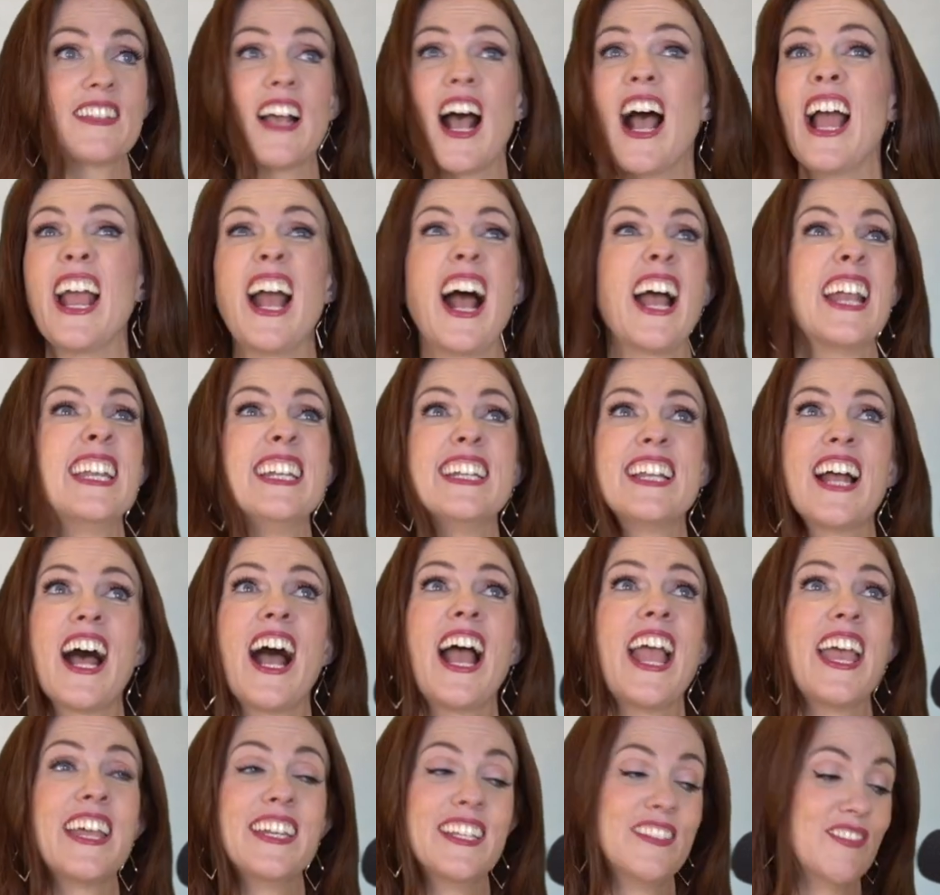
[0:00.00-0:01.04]
I
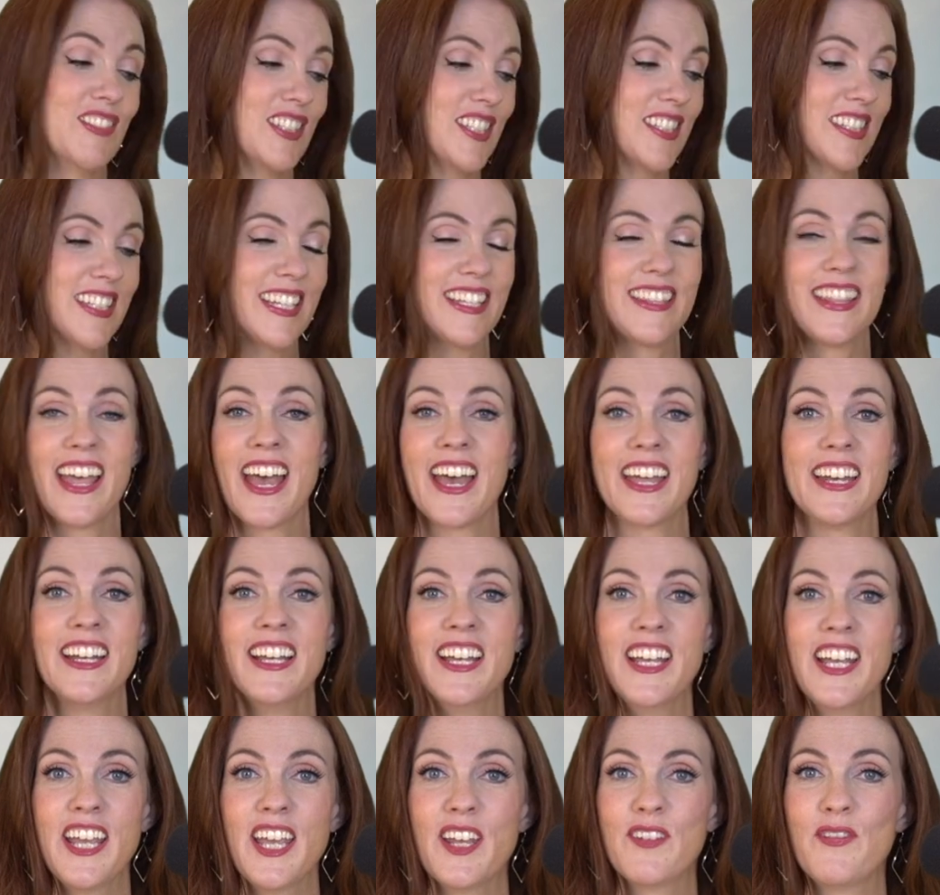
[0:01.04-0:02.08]
hadn't even seen that
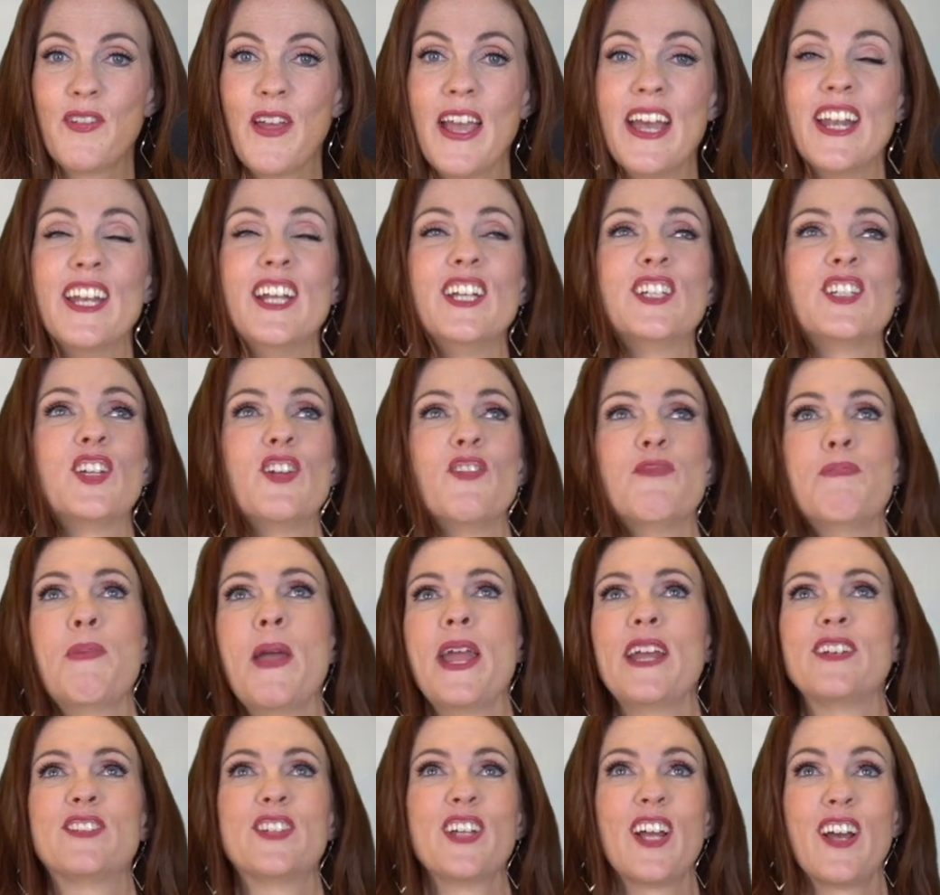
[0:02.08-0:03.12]
advantage of
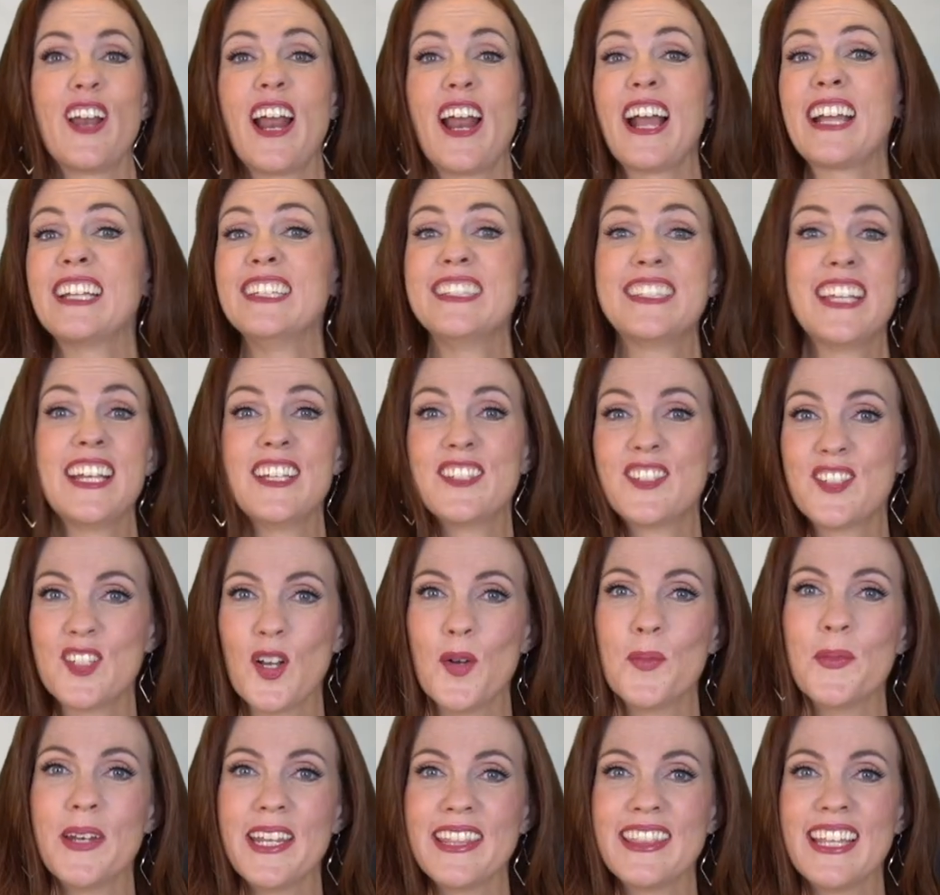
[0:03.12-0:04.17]
Patreon. I could say so
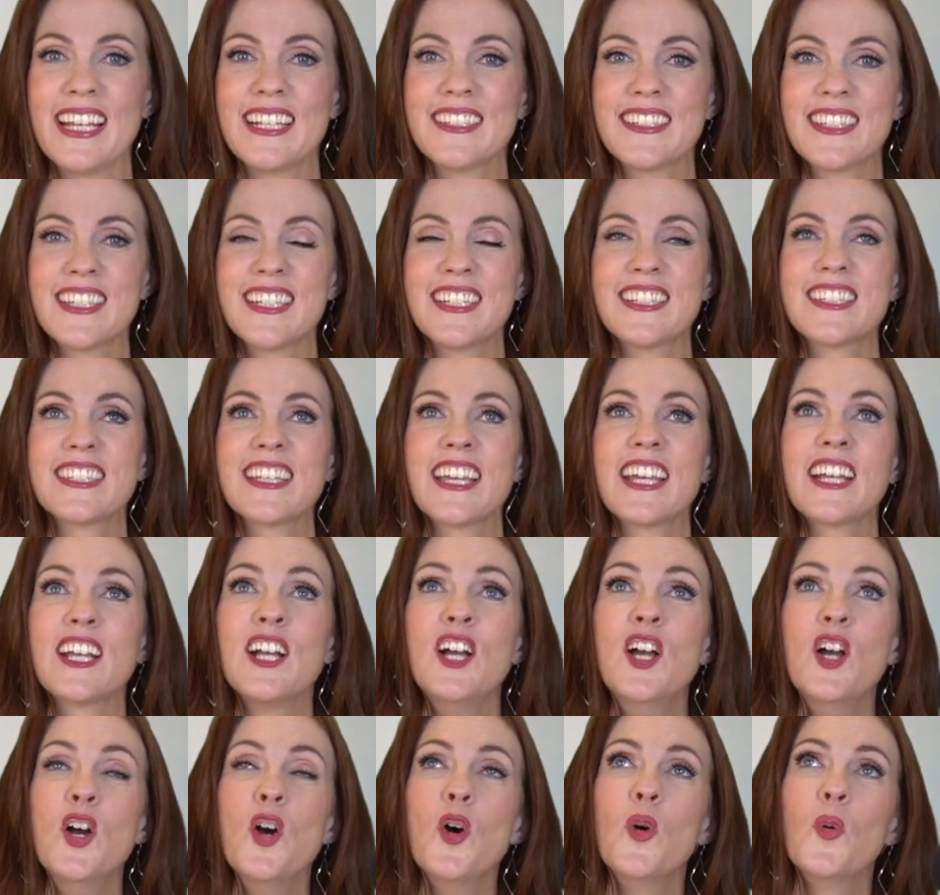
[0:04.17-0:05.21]
many things that it's like,
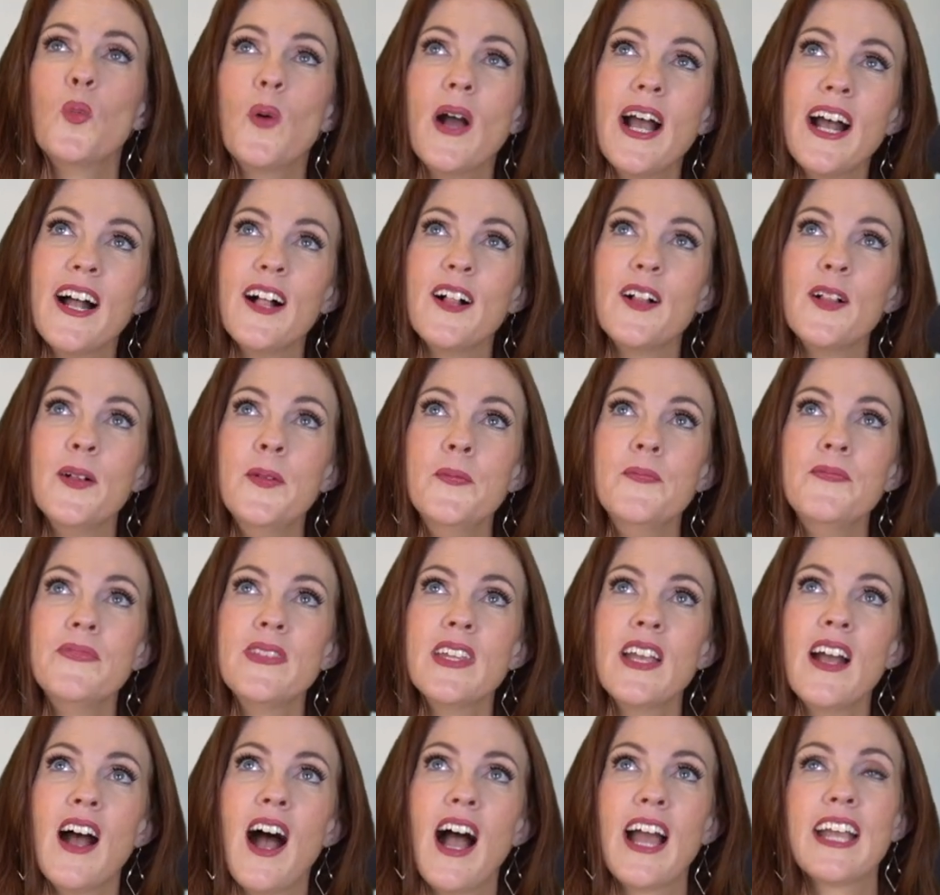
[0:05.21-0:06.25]
well,
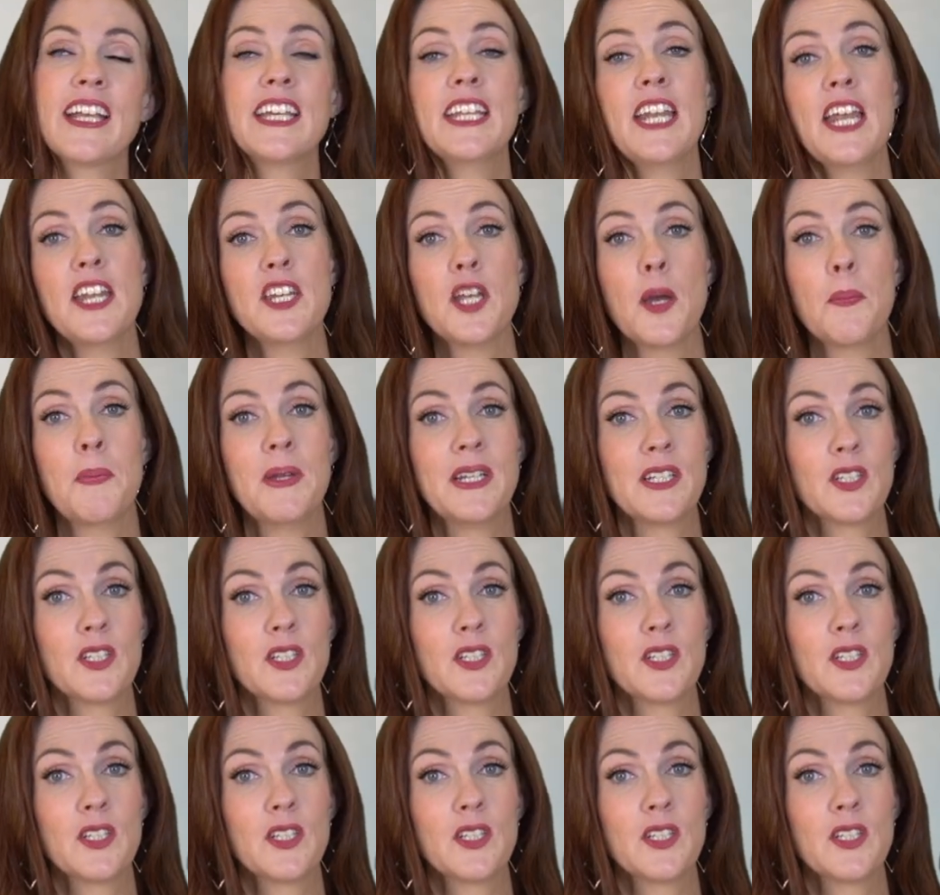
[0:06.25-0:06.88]
I could end up in